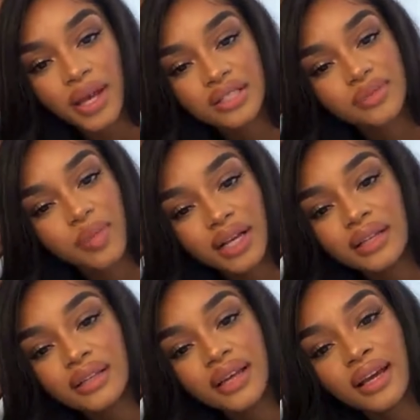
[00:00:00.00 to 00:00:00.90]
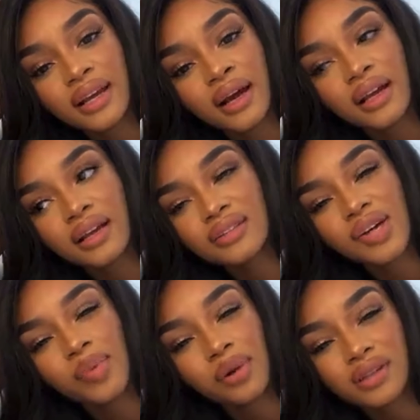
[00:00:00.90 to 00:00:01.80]
pages back in the day like
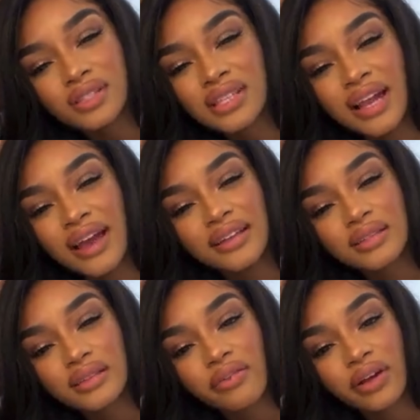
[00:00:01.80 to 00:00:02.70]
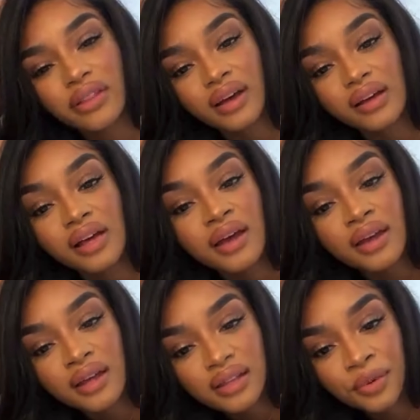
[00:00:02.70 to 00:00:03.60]
Tumblr Slay and stuff like that.
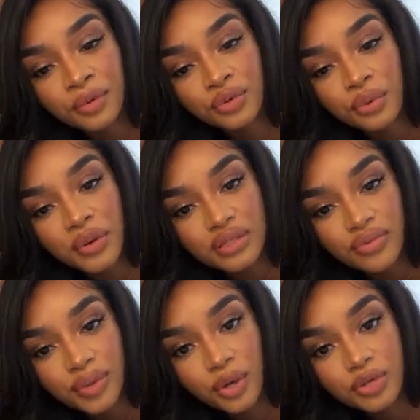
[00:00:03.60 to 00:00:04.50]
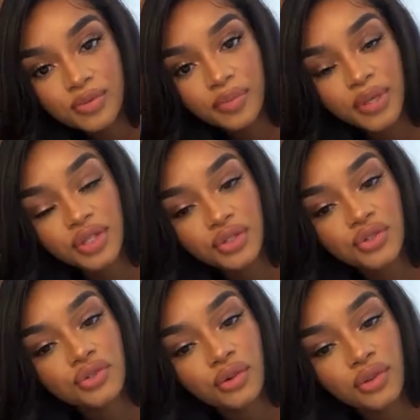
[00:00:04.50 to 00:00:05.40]
They would always repost my
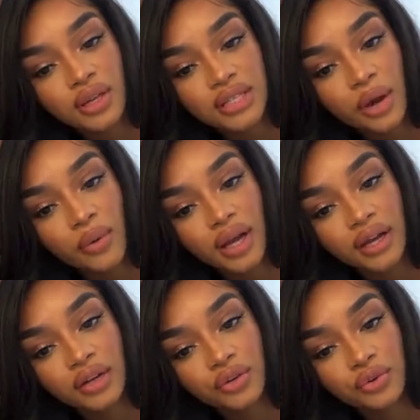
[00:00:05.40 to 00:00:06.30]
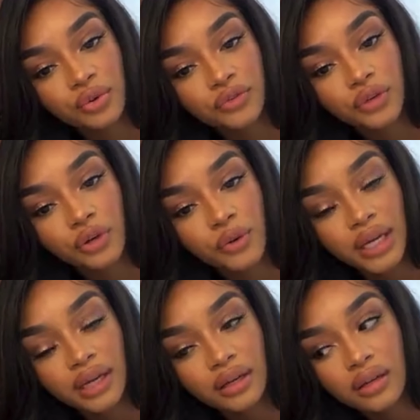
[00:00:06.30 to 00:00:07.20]
pictures, so that's how I kind of grew a
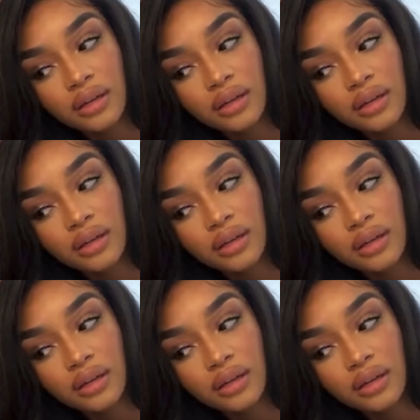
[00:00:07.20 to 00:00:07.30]
following.